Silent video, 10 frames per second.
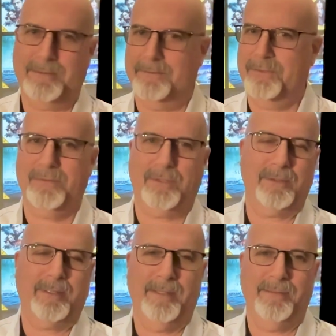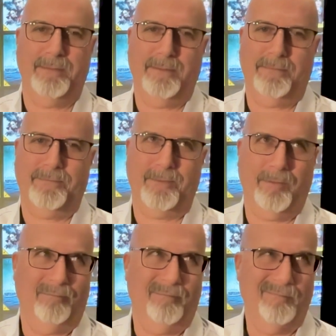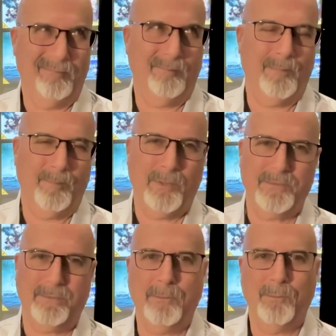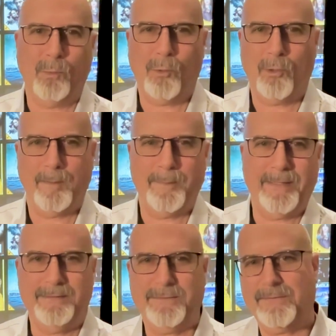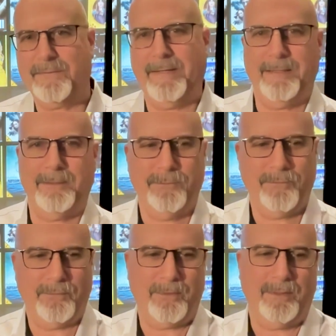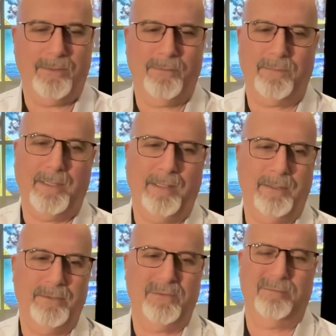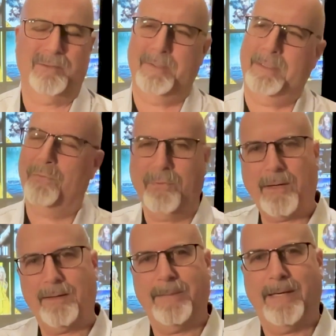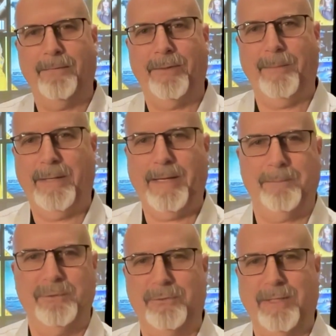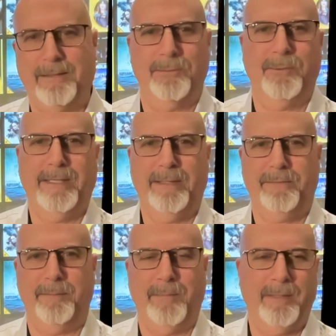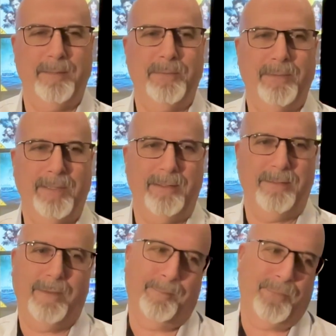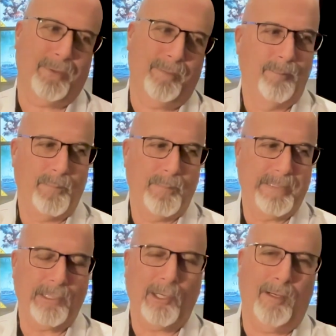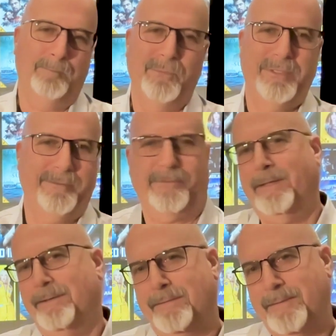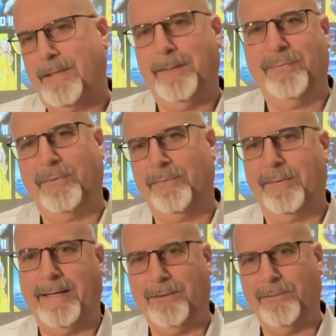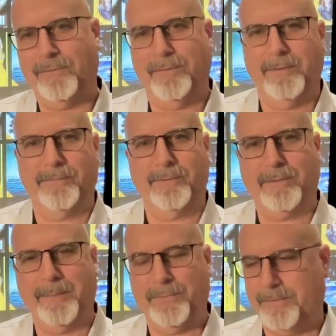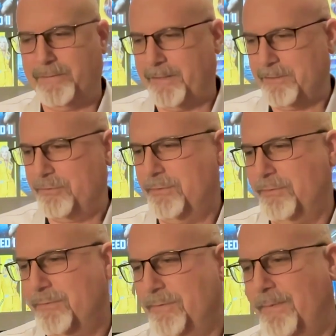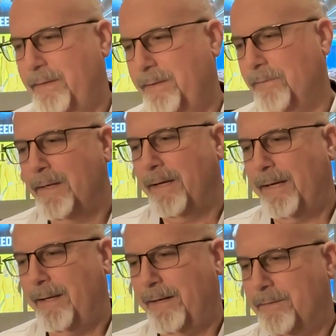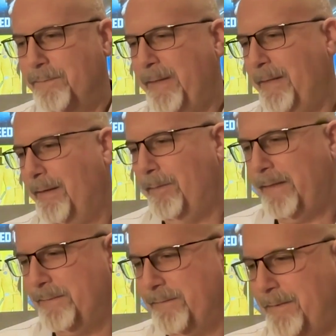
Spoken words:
and just all kinds of different, mostly war-based sounds and things. And I just really thought about them in abstract ways and manipulated them to become different types of sounds and different types of textures and things. And I spent, like I said,